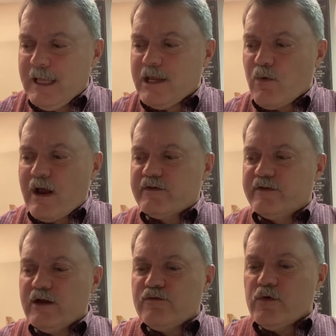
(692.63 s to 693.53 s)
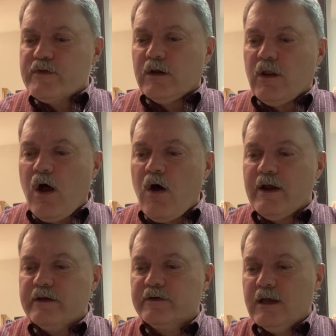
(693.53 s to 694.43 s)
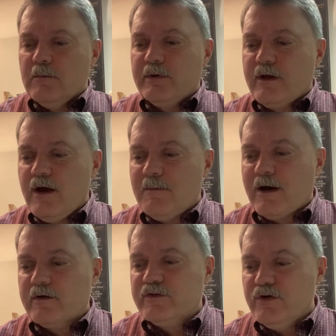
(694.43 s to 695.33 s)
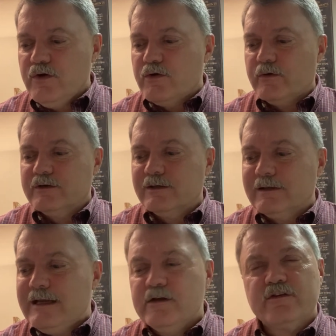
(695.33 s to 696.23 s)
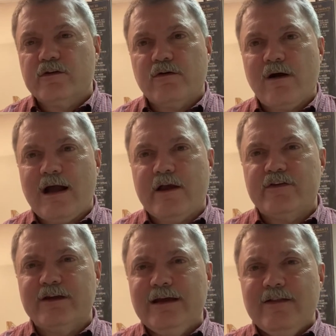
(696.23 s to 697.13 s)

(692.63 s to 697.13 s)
He writes, "Therefore the law has become our tutor to lead us to Christ."